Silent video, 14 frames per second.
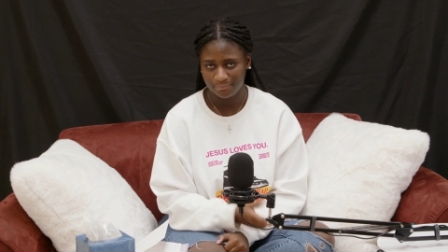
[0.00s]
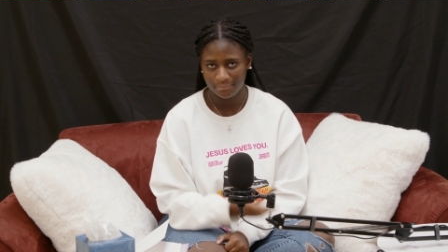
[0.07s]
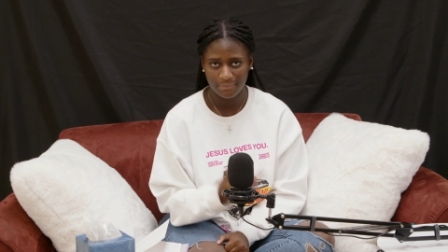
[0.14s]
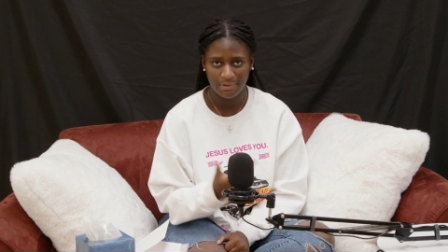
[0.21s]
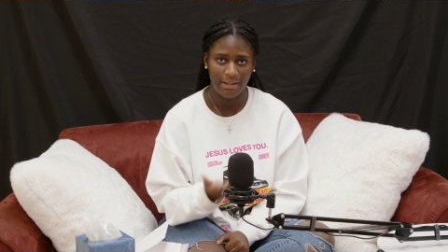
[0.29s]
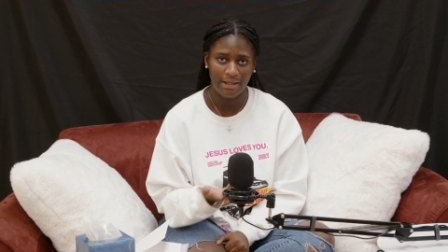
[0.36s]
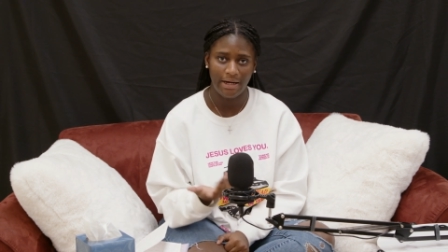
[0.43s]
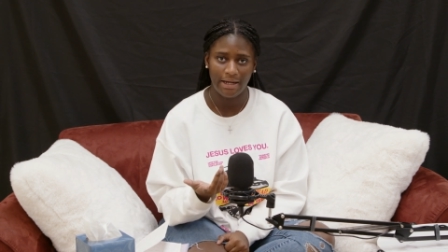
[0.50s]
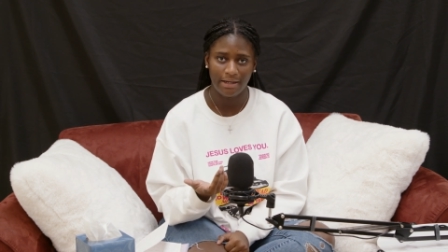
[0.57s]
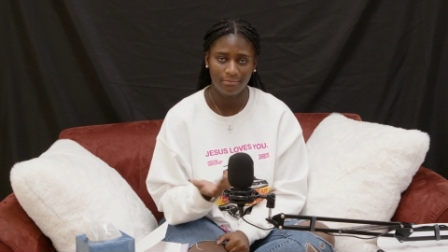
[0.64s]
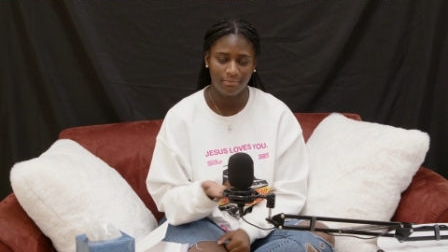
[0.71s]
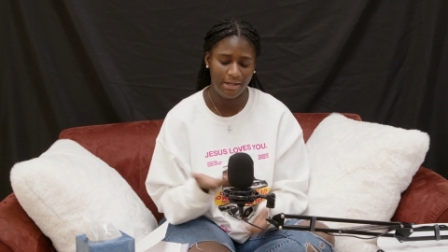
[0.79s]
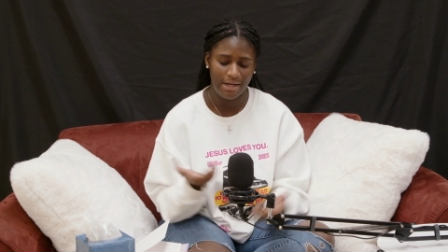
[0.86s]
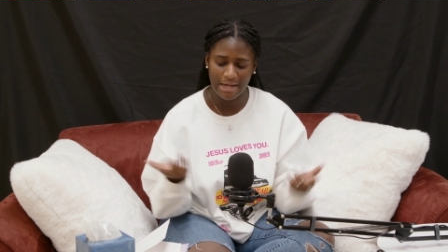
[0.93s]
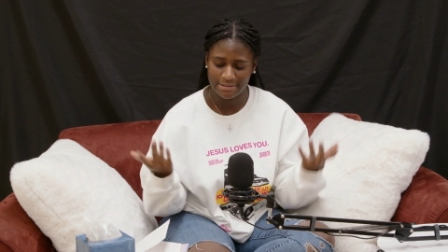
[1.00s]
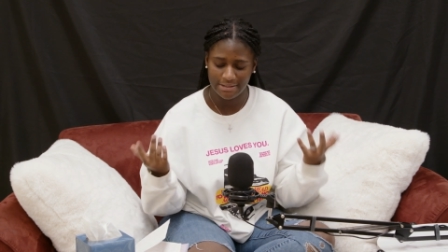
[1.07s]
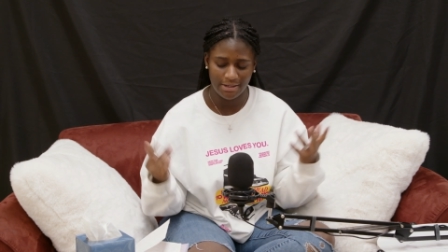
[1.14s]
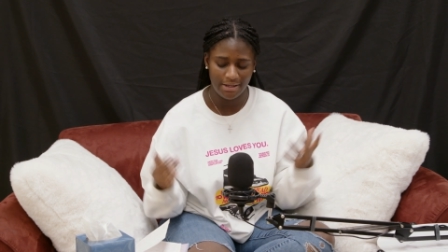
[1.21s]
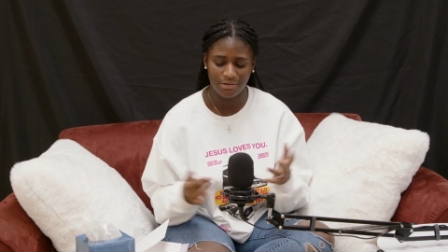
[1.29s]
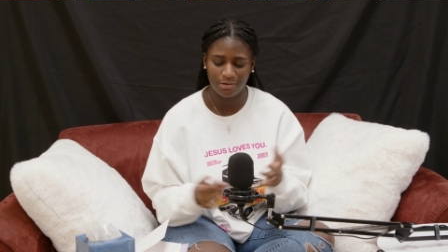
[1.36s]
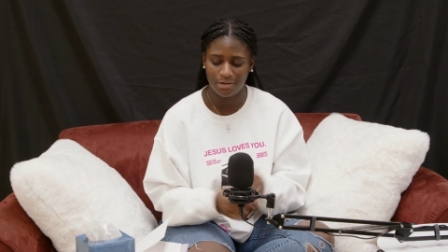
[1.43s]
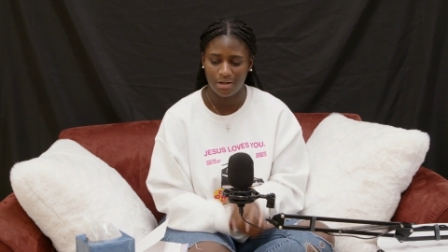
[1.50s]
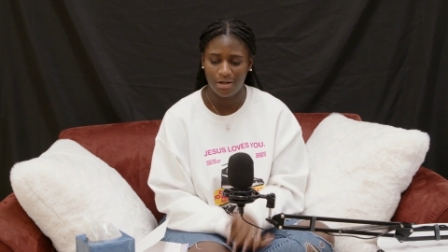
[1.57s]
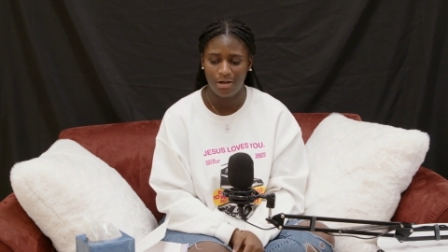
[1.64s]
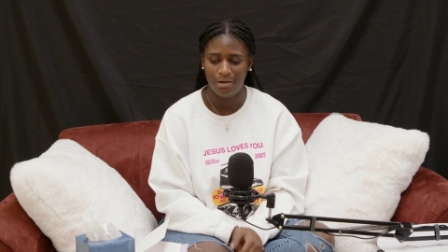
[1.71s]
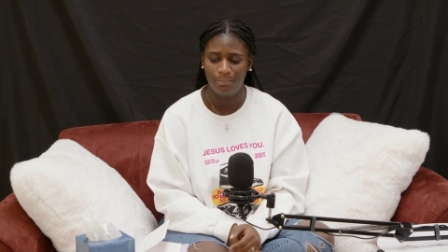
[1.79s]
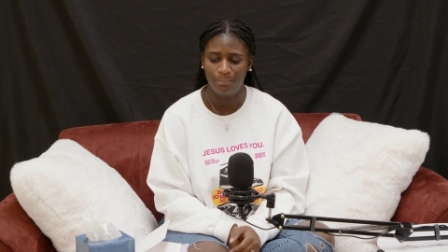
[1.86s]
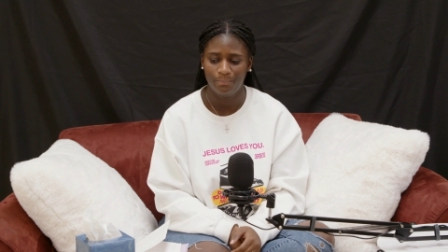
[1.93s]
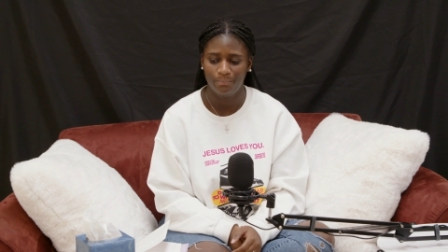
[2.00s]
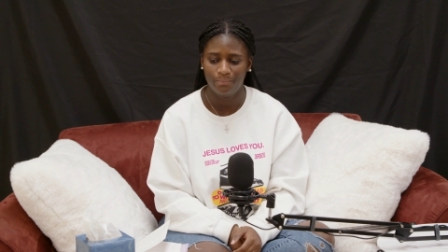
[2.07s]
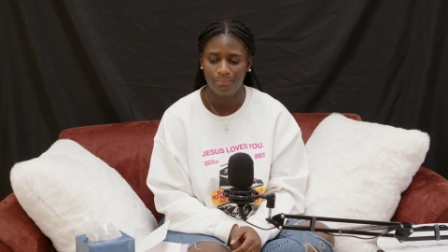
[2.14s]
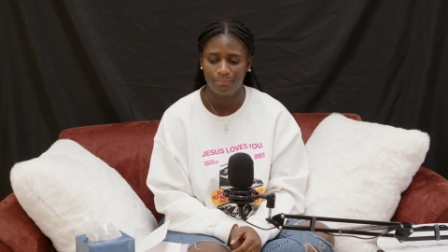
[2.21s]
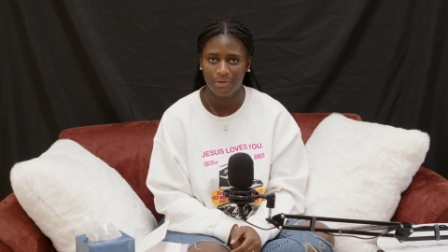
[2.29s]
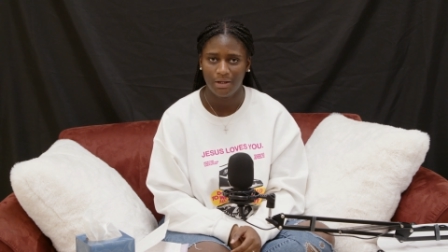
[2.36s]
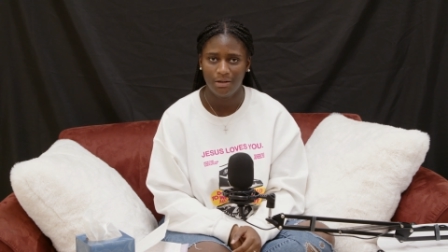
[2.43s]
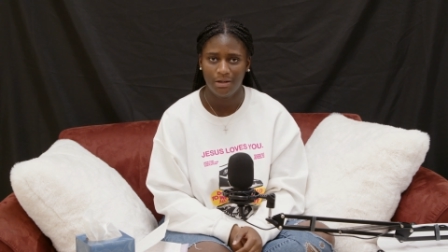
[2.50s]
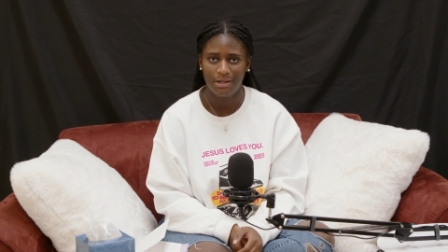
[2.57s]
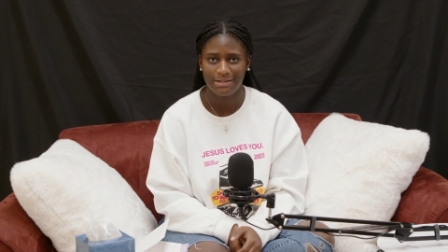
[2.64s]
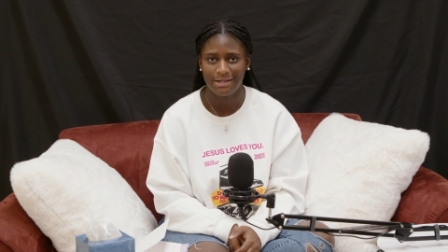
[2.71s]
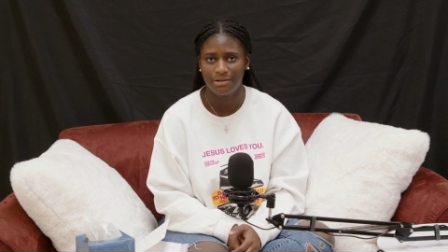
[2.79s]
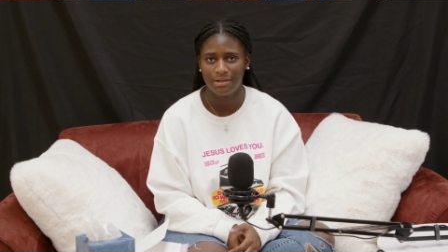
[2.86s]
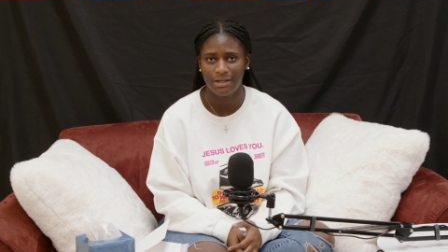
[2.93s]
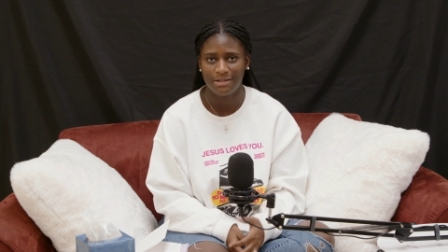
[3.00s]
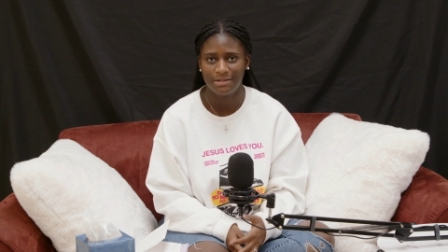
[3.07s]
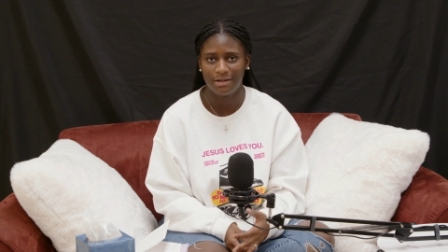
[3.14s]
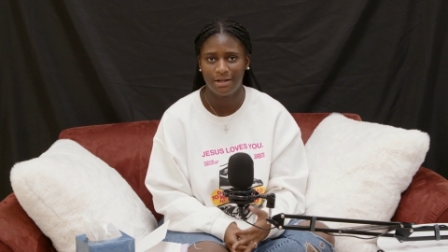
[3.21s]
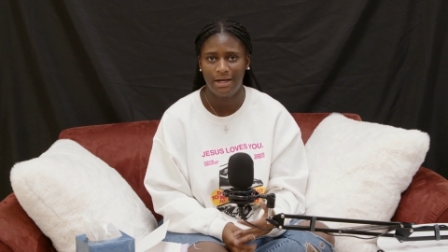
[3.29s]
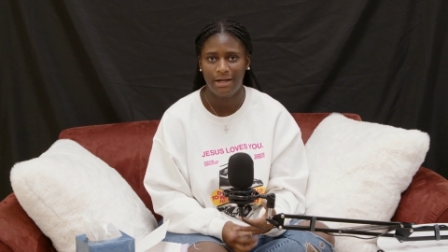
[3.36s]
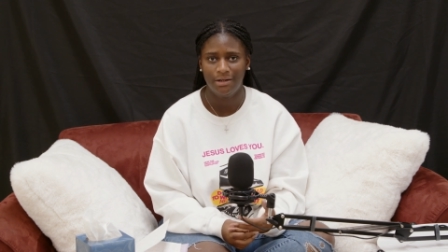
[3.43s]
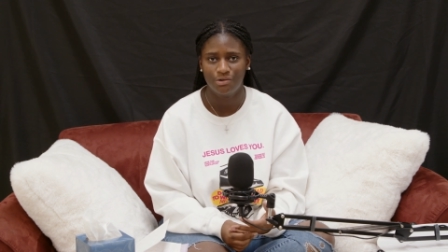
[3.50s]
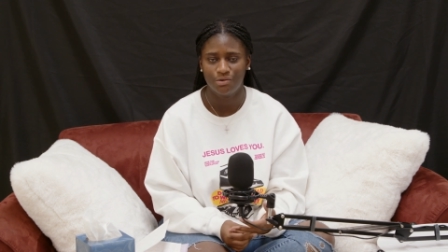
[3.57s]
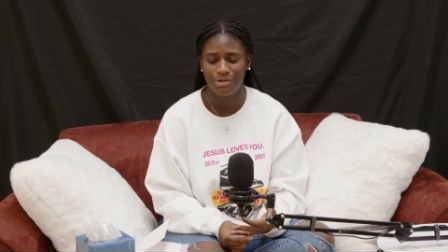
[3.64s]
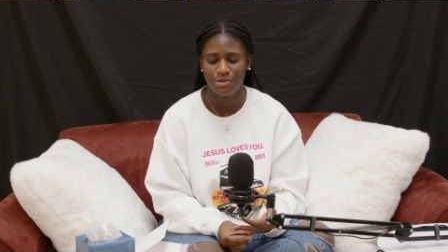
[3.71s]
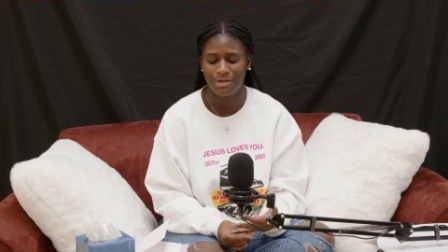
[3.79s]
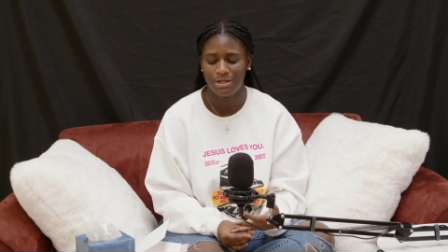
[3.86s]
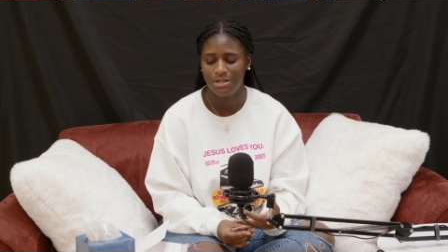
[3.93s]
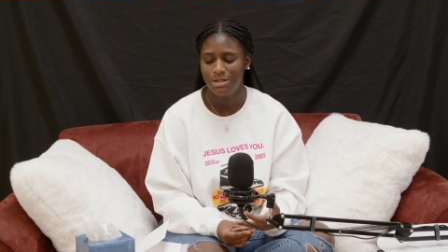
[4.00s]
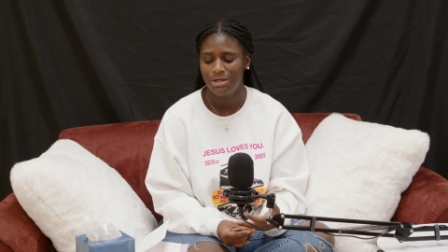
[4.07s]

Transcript: And then I said yes to yes to God in 2020.